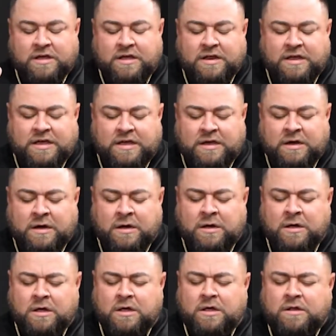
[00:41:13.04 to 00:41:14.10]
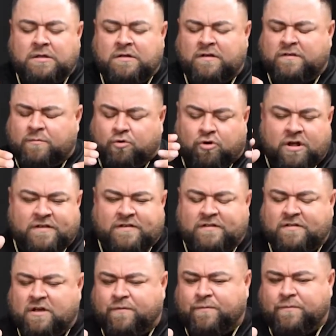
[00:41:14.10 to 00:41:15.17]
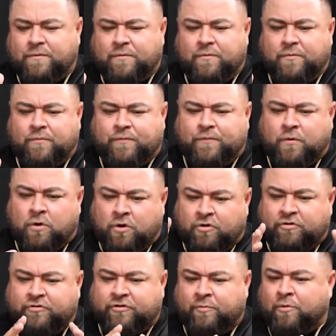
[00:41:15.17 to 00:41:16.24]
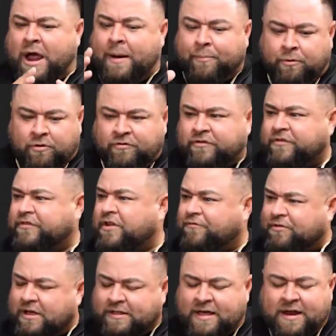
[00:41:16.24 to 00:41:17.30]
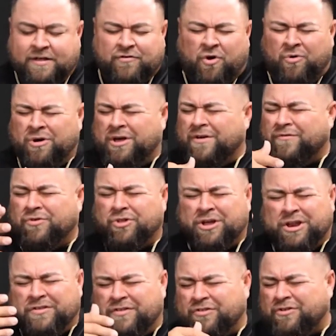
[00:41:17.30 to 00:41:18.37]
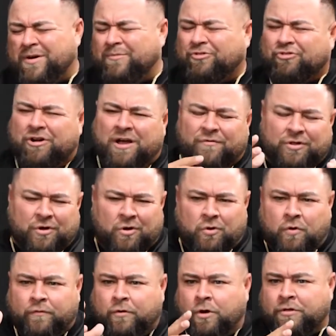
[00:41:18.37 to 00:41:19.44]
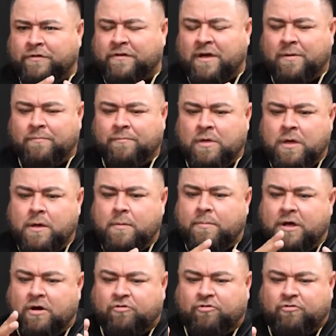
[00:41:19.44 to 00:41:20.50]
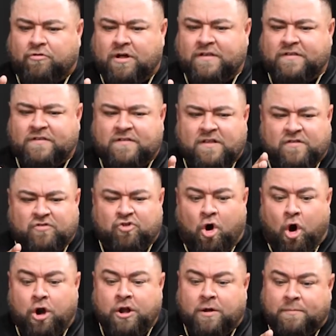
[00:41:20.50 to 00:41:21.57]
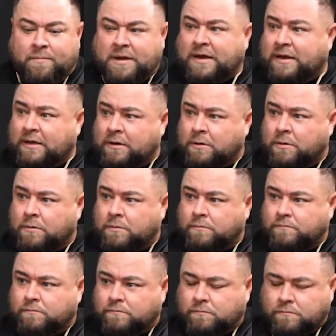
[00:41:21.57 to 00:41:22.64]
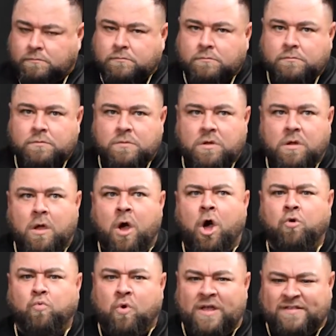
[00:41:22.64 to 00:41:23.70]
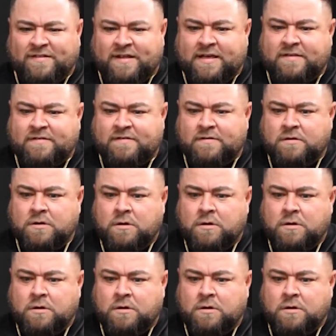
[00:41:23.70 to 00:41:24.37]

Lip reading: He does some crazy stuff for some rappers and stuff like that. And he's all, if you look at his Instagram, he's traveling all over all the time. But here's what's crazy is they started a meeting on Wednesdays.